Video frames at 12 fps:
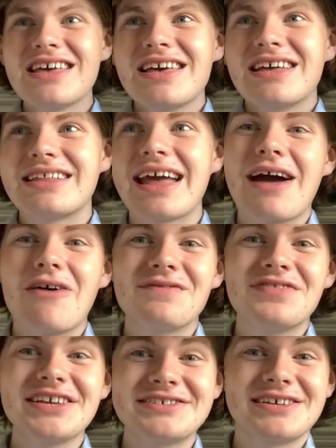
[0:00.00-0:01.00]
Now,
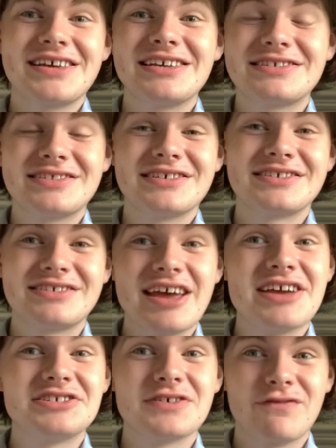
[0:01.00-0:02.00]
this is the
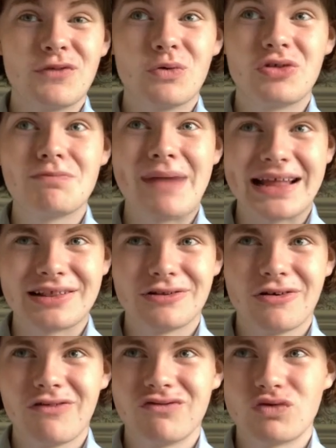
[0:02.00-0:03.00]
stage for the Battle
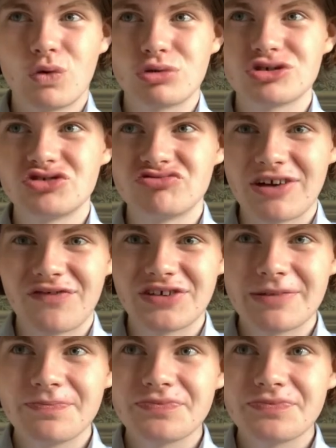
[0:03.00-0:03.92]
of Rorke's Drift.